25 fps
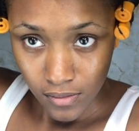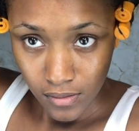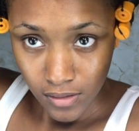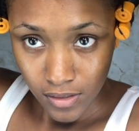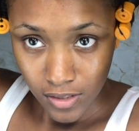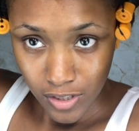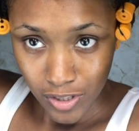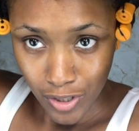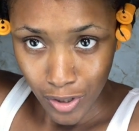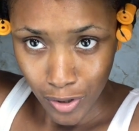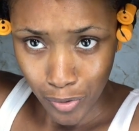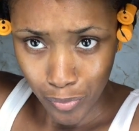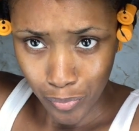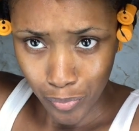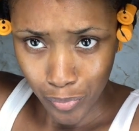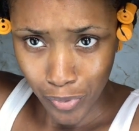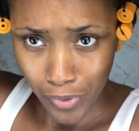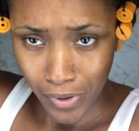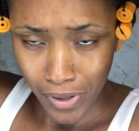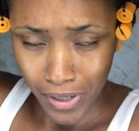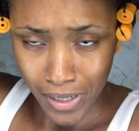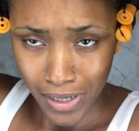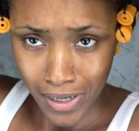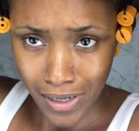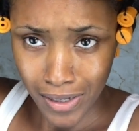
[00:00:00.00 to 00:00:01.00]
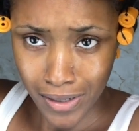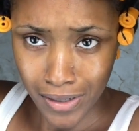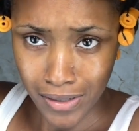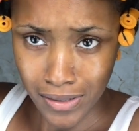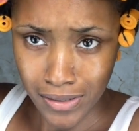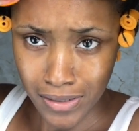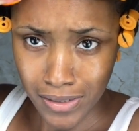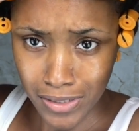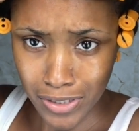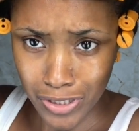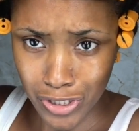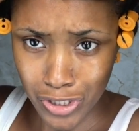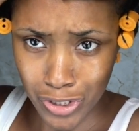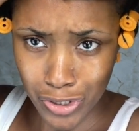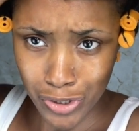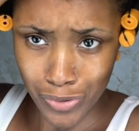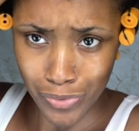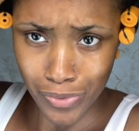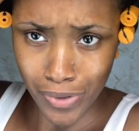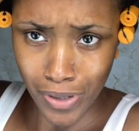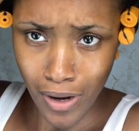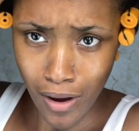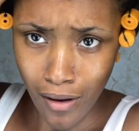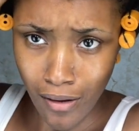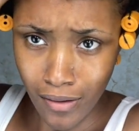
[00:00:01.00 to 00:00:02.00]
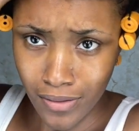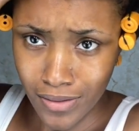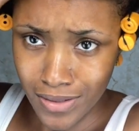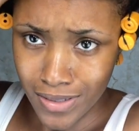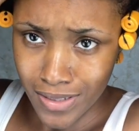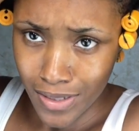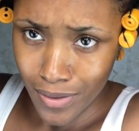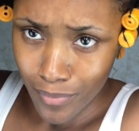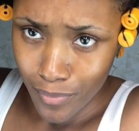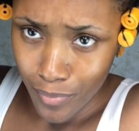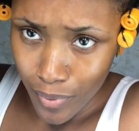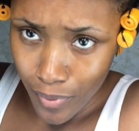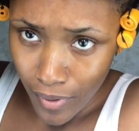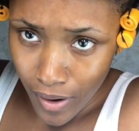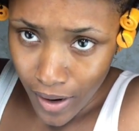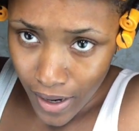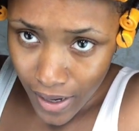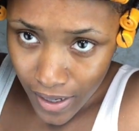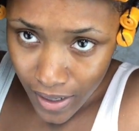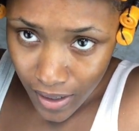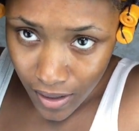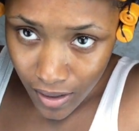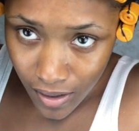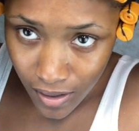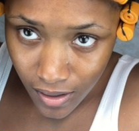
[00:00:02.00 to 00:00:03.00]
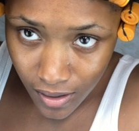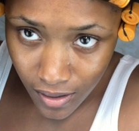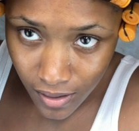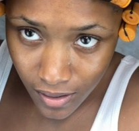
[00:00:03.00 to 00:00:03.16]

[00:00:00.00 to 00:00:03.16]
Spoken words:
Don't break. Do not break.